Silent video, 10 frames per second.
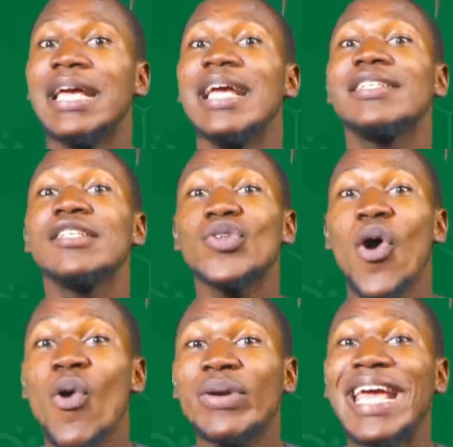it is
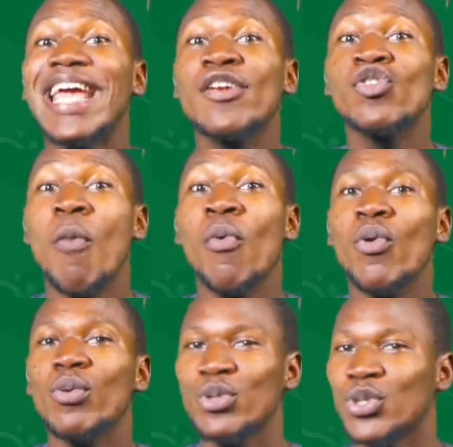called a
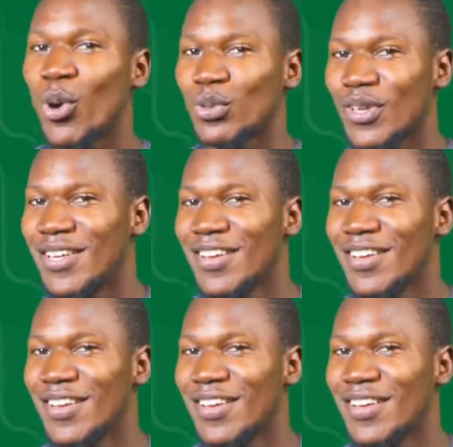double salt.